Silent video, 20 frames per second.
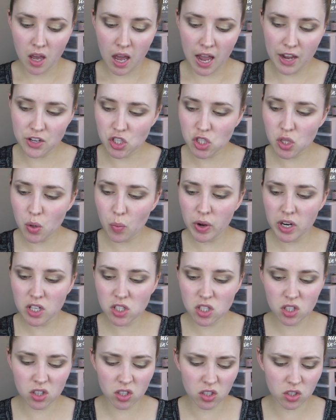I just don't want it
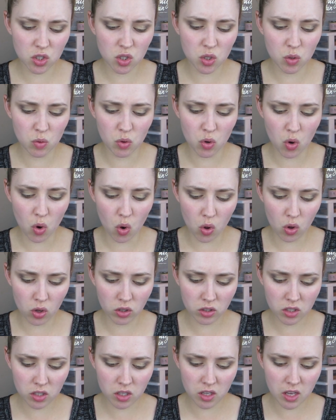to look too
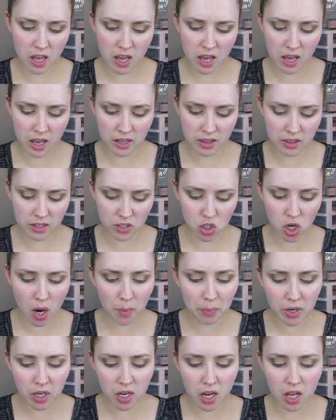gold. And the
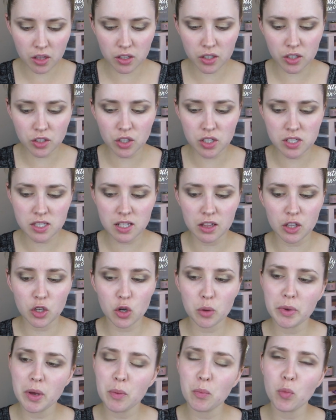Chopper color looks a
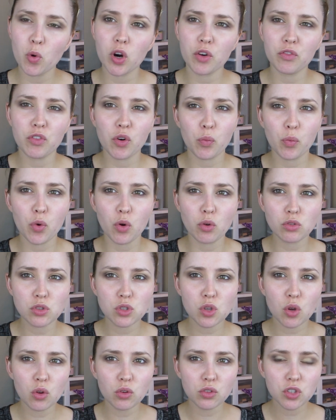little bit more of a rose
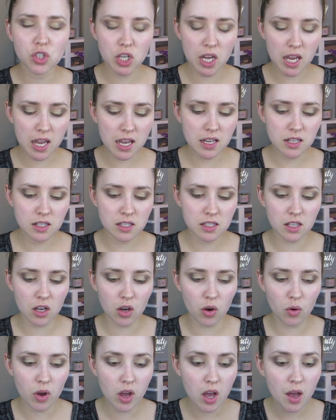gold shade.
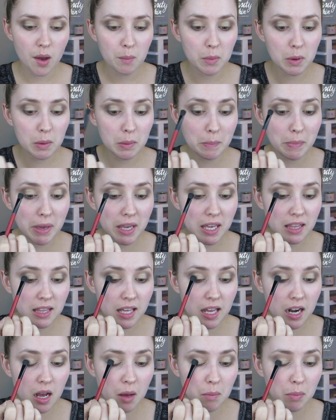So I'm going to be picking
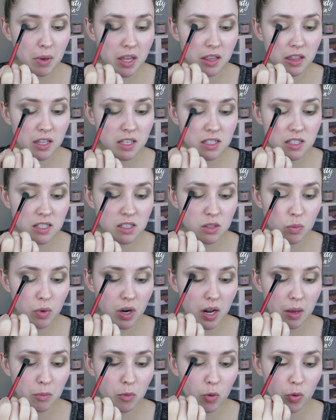that up. And this is what
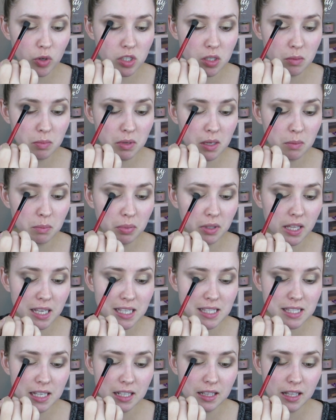I'm going to be
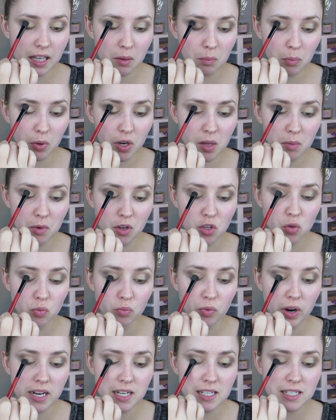placing like pretty much
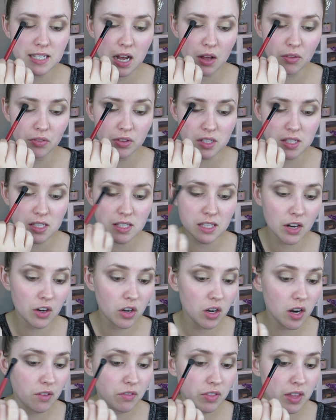right down the
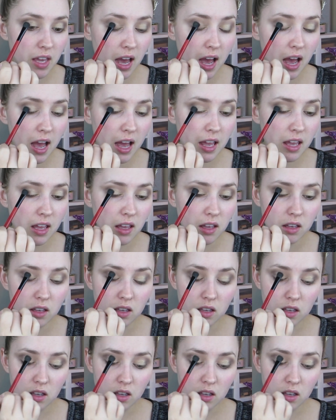center of the eye.